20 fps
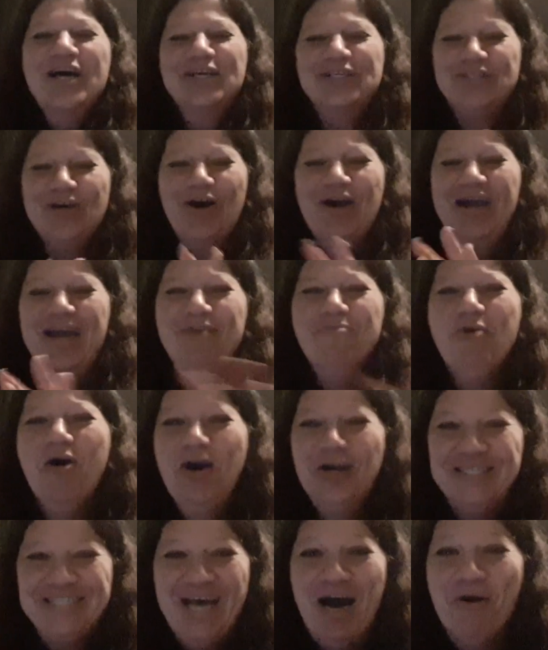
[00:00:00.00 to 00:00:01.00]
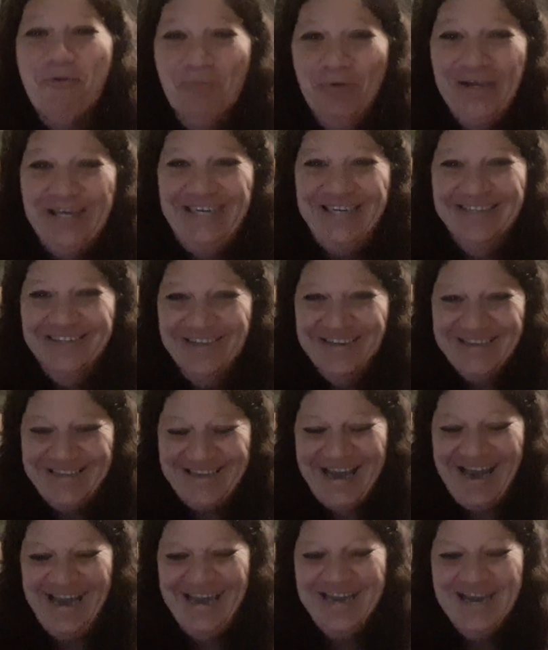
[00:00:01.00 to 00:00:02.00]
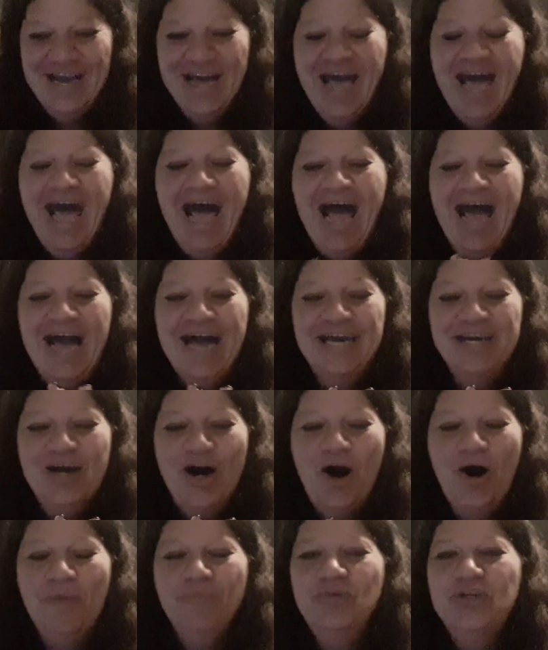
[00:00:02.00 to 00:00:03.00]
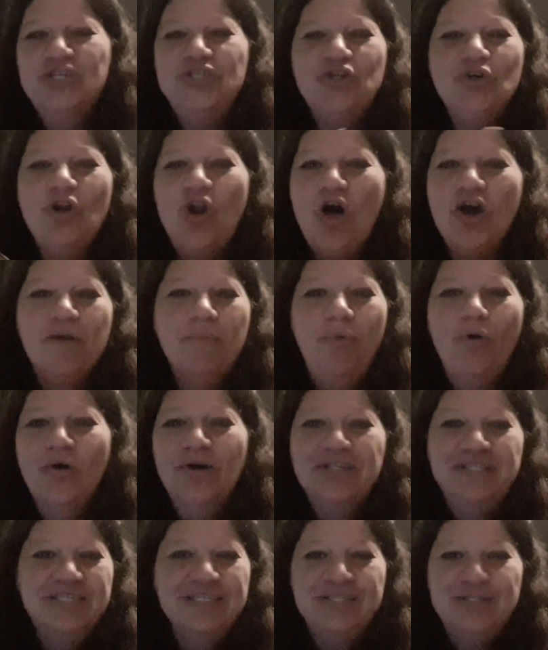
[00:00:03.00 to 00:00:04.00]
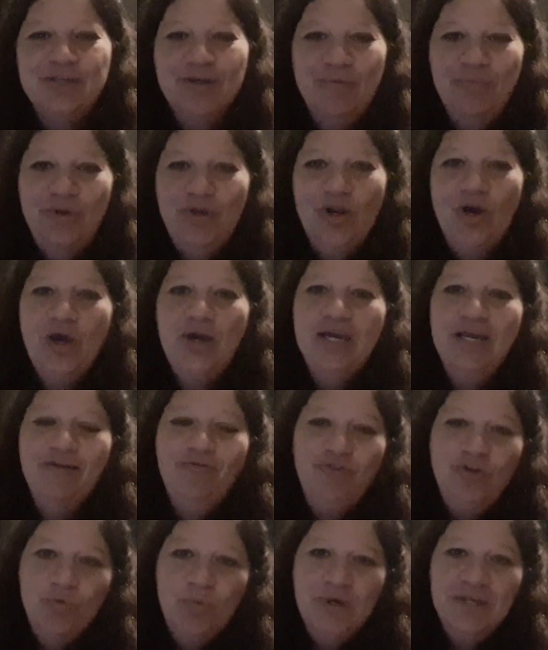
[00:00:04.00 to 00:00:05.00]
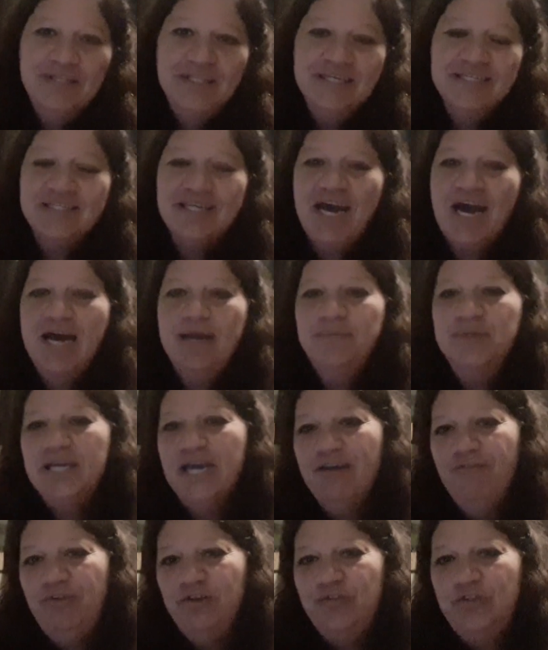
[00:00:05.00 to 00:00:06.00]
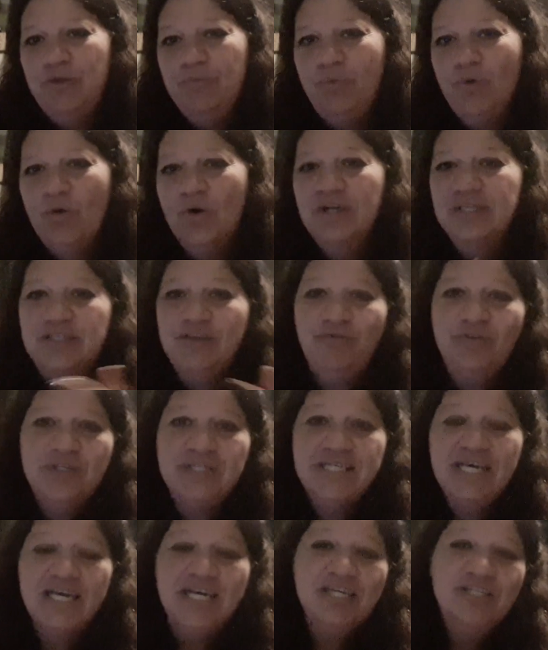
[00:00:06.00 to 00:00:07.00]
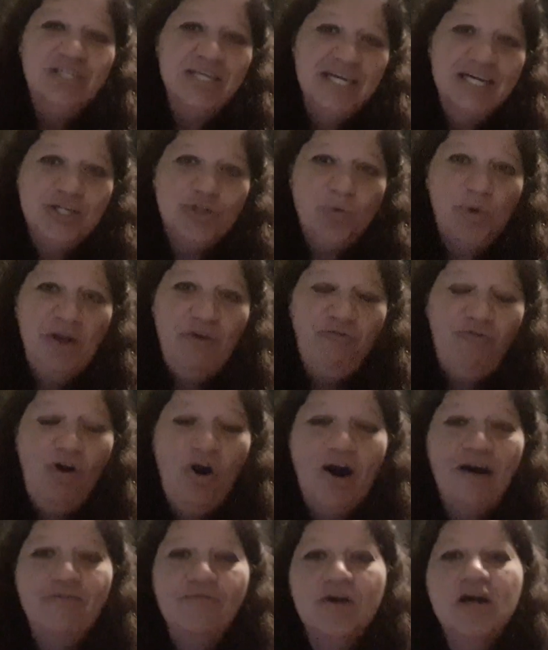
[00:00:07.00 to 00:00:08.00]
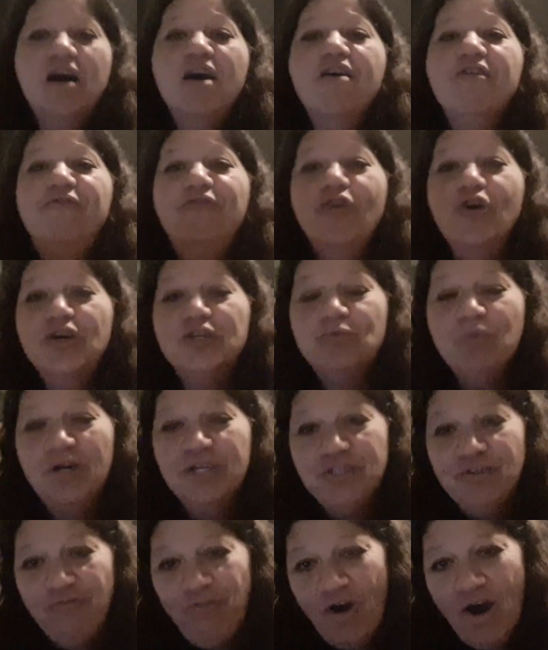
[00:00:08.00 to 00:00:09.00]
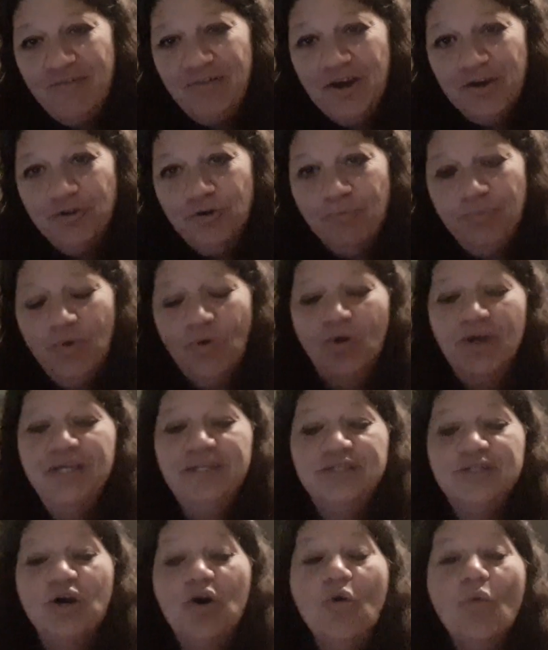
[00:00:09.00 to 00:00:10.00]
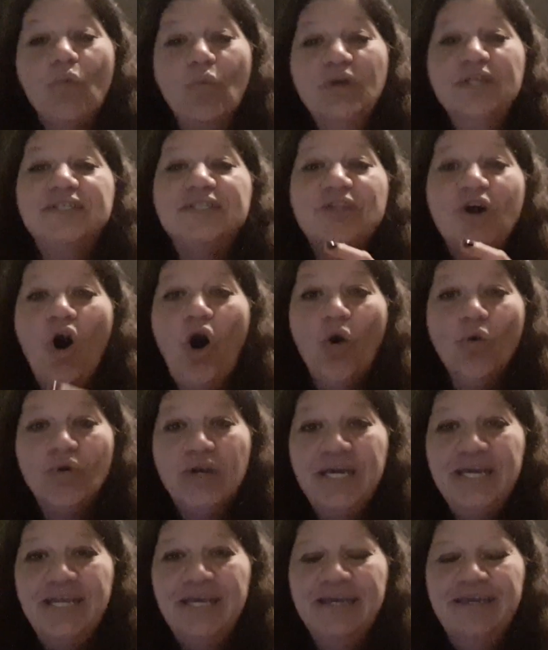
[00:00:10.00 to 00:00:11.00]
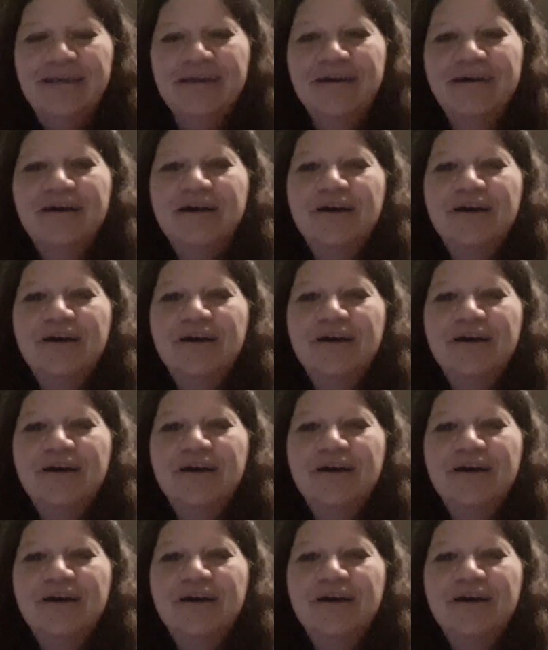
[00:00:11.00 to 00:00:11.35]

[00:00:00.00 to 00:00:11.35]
So it works out wicked, okay? And you do it like a point system. If you win this game, you get 50 points. If you're second, you get 25. First one to 500 points wins the whole kitty.